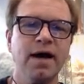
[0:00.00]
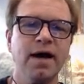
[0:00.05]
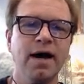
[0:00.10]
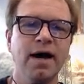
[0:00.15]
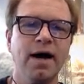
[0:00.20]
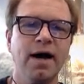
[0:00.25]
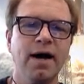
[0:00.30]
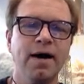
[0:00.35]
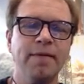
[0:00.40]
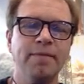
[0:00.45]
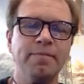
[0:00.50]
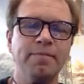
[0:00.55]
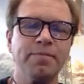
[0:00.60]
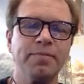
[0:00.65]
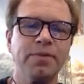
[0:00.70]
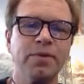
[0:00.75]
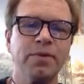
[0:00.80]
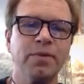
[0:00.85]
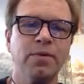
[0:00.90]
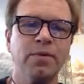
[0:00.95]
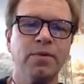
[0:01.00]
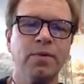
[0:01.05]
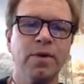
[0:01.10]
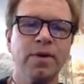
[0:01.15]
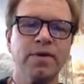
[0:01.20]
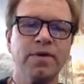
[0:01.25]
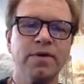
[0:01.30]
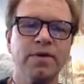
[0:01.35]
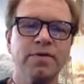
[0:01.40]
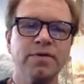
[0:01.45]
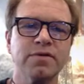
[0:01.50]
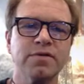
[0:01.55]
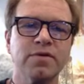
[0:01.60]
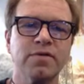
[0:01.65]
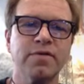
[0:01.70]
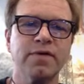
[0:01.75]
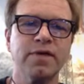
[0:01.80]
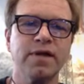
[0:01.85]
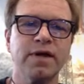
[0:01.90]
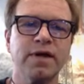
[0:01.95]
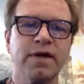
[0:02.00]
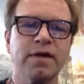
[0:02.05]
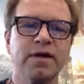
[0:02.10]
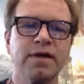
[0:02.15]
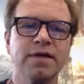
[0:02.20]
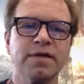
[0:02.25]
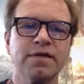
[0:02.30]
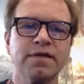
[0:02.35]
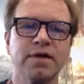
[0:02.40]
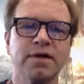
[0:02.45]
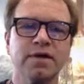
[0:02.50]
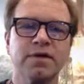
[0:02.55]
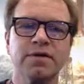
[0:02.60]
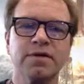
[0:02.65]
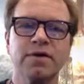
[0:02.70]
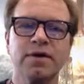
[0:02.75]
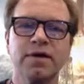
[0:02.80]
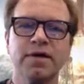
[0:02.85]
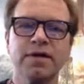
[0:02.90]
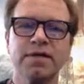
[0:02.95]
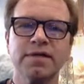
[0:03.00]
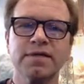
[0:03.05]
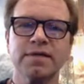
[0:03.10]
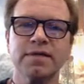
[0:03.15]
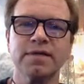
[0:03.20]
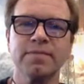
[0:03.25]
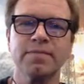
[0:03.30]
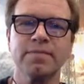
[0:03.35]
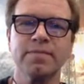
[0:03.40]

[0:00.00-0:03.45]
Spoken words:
One of those over here is Arcturus.